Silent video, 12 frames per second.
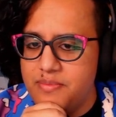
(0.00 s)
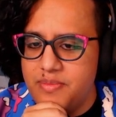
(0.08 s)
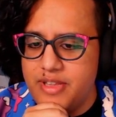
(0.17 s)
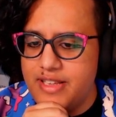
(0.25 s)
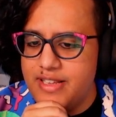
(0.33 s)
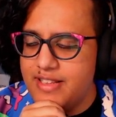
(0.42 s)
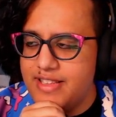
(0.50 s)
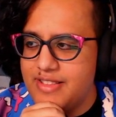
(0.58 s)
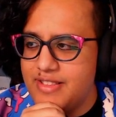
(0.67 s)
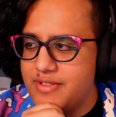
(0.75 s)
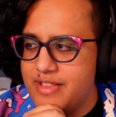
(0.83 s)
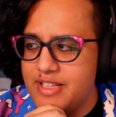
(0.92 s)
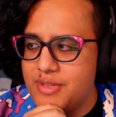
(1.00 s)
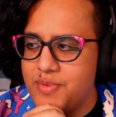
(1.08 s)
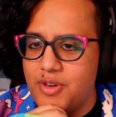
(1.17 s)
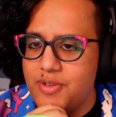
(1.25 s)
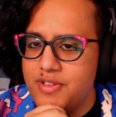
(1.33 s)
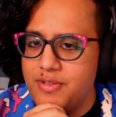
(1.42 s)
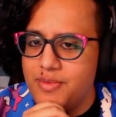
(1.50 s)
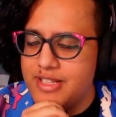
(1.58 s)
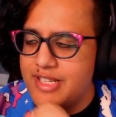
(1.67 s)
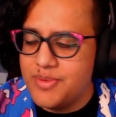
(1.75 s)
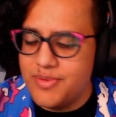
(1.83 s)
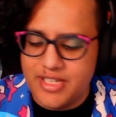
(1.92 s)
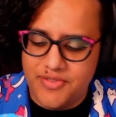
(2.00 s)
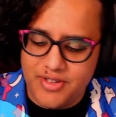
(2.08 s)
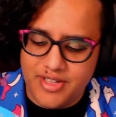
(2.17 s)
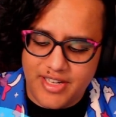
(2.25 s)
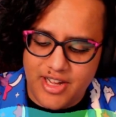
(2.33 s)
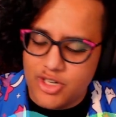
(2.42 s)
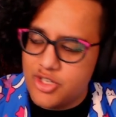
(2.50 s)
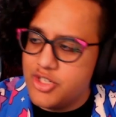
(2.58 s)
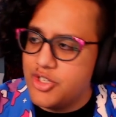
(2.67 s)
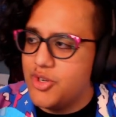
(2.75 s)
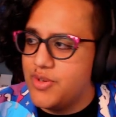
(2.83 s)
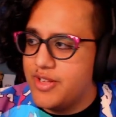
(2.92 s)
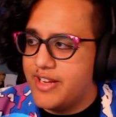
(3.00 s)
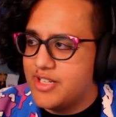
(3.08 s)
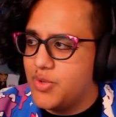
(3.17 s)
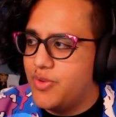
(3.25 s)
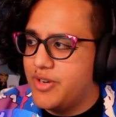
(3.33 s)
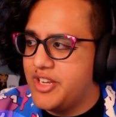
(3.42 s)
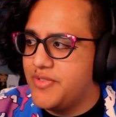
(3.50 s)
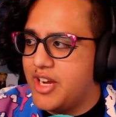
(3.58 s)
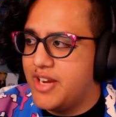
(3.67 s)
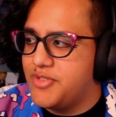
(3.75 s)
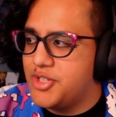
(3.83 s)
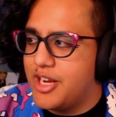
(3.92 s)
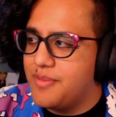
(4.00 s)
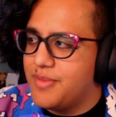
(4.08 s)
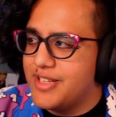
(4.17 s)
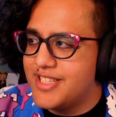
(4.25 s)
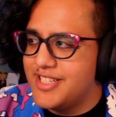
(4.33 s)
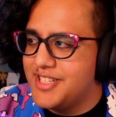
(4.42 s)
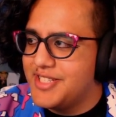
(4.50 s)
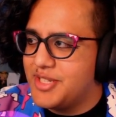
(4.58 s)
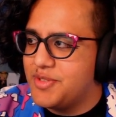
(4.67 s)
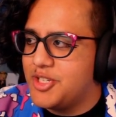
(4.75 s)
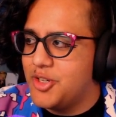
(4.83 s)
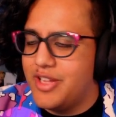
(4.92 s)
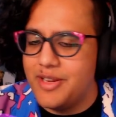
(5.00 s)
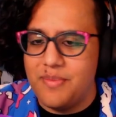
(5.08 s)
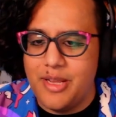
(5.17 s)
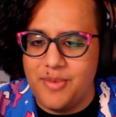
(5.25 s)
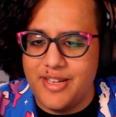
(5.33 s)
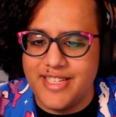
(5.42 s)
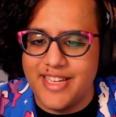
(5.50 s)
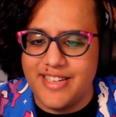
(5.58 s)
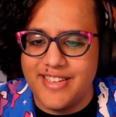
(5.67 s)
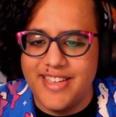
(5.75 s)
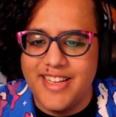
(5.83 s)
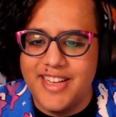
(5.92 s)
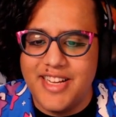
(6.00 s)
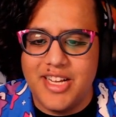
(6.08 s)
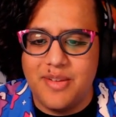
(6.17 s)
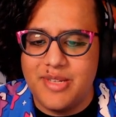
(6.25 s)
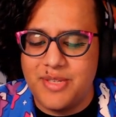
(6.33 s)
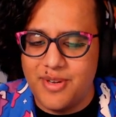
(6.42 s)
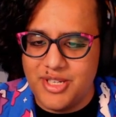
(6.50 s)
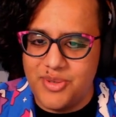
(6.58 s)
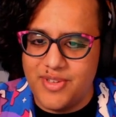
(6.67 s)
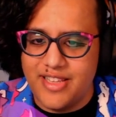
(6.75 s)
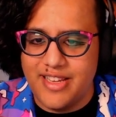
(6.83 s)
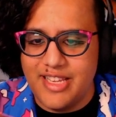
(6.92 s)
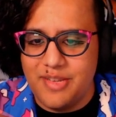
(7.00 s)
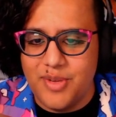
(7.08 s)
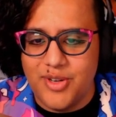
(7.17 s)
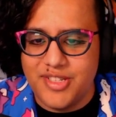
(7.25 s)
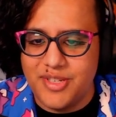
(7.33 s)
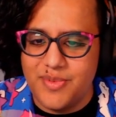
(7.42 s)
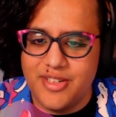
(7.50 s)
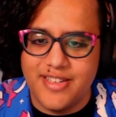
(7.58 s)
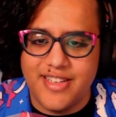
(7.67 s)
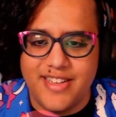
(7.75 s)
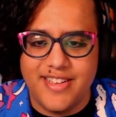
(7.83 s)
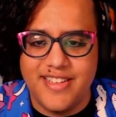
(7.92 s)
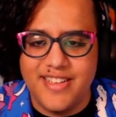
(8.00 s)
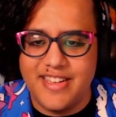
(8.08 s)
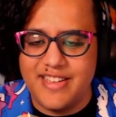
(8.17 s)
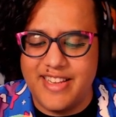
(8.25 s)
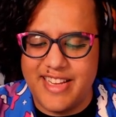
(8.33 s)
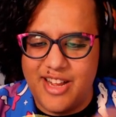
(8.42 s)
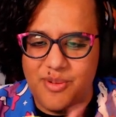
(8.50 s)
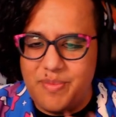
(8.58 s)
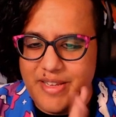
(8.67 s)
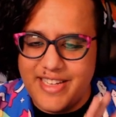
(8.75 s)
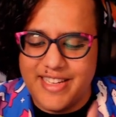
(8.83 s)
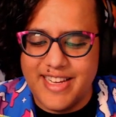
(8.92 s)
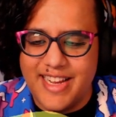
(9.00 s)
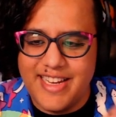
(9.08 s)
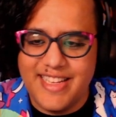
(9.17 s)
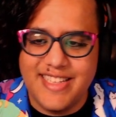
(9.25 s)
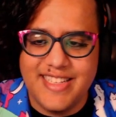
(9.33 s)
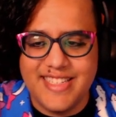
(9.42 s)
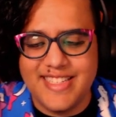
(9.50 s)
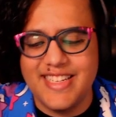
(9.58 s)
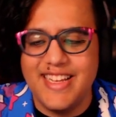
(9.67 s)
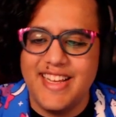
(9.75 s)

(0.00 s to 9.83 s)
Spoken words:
this will definitely not show like 25 chat messages. It'll show like maybe 10, especially with like emotes and whatnot, and like how big it kind of is.